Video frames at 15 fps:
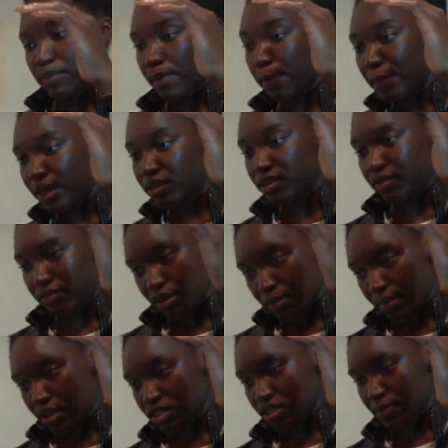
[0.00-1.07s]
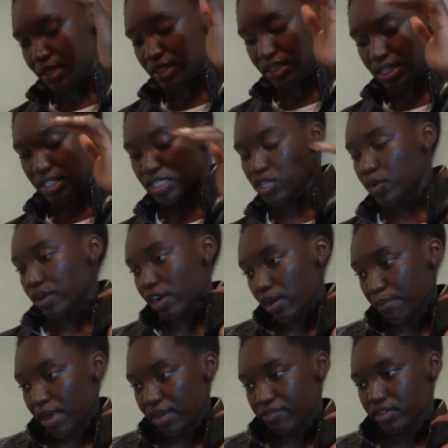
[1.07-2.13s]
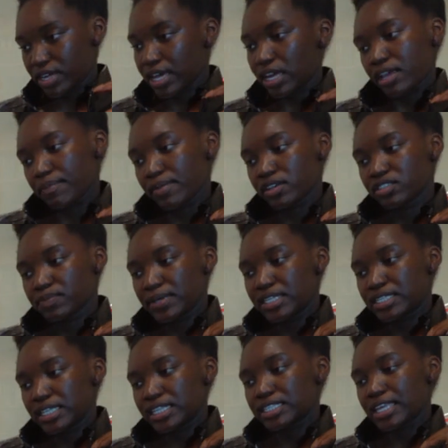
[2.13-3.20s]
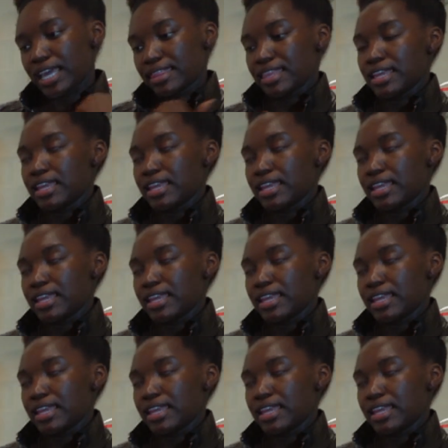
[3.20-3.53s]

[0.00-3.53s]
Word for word: it was hard and difficult, but that there are a lot of